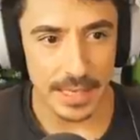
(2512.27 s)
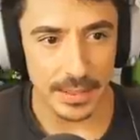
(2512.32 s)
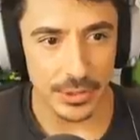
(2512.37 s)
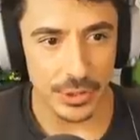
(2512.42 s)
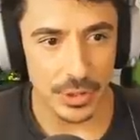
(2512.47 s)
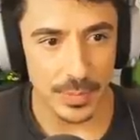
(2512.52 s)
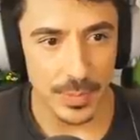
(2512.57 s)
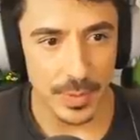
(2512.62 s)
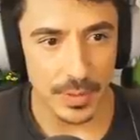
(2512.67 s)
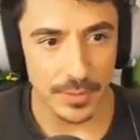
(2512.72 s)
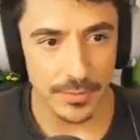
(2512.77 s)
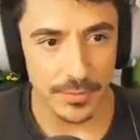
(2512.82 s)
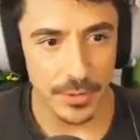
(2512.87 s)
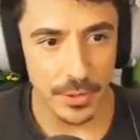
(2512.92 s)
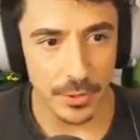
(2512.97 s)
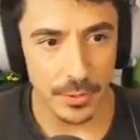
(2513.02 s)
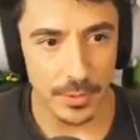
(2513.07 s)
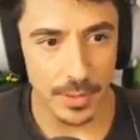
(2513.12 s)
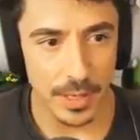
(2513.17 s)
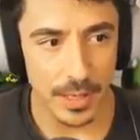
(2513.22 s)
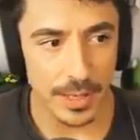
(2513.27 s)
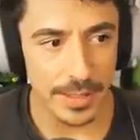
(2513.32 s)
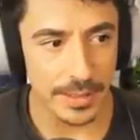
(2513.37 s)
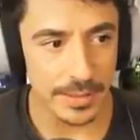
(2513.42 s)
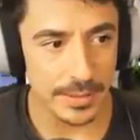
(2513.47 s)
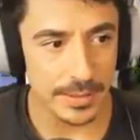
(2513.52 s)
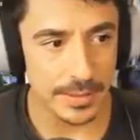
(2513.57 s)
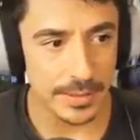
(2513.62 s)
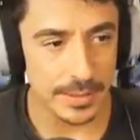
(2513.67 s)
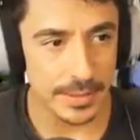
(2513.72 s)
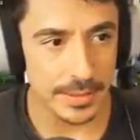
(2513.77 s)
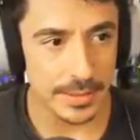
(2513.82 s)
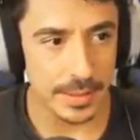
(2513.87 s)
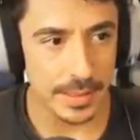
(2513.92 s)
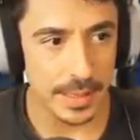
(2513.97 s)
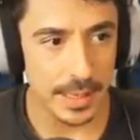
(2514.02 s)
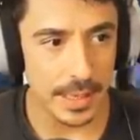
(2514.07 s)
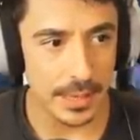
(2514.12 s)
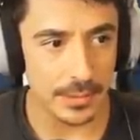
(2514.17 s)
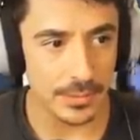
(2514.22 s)
and just put a few lights
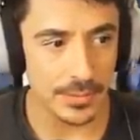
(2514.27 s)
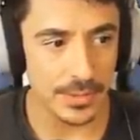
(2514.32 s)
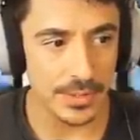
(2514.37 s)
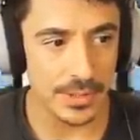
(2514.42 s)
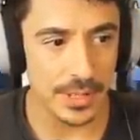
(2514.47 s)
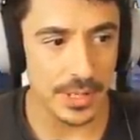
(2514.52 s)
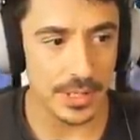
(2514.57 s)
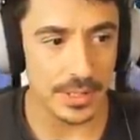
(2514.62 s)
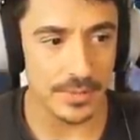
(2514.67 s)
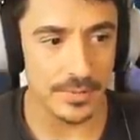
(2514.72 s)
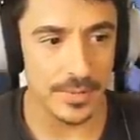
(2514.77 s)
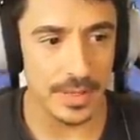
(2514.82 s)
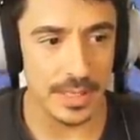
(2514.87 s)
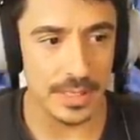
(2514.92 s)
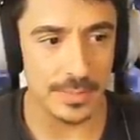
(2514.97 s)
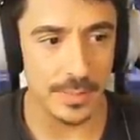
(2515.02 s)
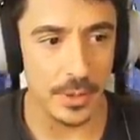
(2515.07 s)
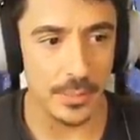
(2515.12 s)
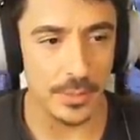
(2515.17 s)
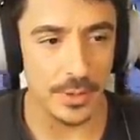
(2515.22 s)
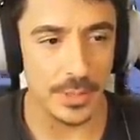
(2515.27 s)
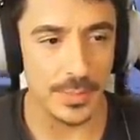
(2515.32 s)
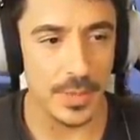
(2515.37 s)
outside of these moments.